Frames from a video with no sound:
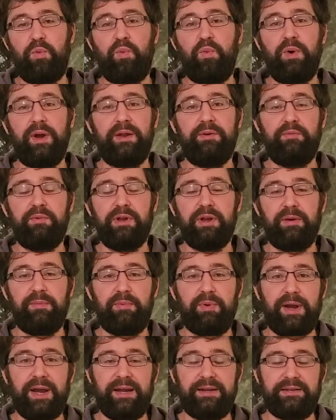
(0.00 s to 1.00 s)
When we are
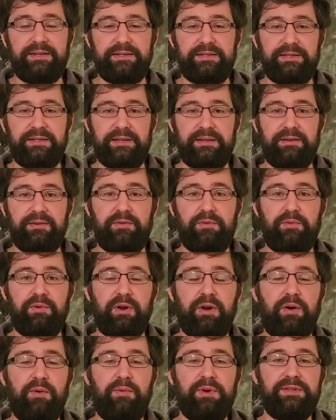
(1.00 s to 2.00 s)
practicing,
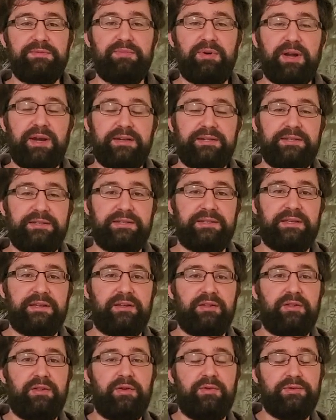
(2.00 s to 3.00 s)
we're always practicing
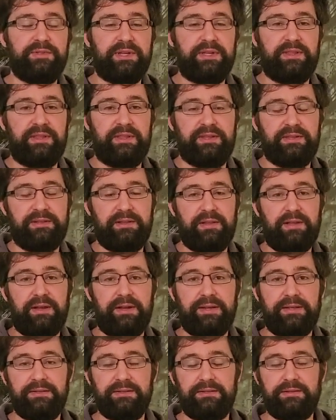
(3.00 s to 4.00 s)
closing these
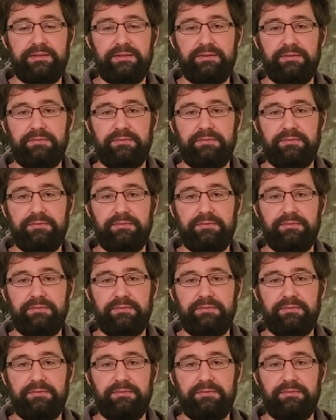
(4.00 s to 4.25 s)
lines.